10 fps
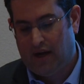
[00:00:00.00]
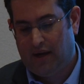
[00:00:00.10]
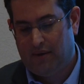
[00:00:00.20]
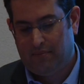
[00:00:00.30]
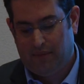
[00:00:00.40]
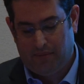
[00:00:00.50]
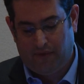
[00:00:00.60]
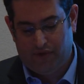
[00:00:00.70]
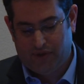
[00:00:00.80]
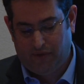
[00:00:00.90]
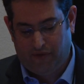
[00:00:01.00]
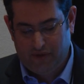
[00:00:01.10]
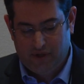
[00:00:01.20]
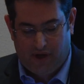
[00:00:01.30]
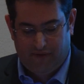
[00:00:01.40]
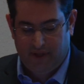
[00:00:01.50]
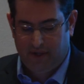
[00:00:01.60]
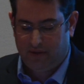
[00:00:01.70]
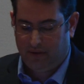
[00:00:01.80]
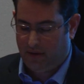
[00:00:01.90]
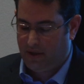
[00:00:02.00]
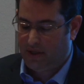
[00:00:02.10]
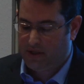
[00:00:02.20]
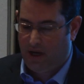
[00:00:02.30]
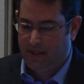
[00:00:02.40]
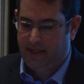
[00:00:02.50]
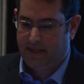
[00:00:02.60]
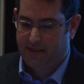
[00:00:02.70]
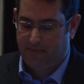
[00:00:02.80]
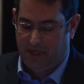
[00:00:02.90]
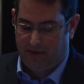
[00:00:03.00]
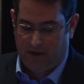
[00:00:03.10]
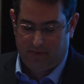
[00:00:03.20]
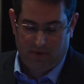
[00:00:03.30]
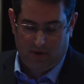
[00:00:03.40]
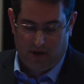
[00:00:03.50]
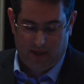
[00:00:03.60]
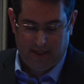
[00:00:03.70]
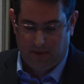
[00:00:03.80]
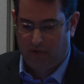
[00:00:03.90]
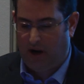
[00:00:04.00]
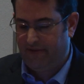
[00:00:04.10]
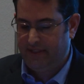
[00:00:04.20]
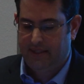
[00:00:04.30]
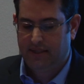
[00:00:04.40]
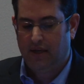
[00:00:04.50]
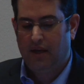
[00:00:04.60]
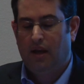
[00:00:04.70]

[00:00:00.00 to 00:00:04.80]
Um, but so first off, a little uh, context about our, our little province.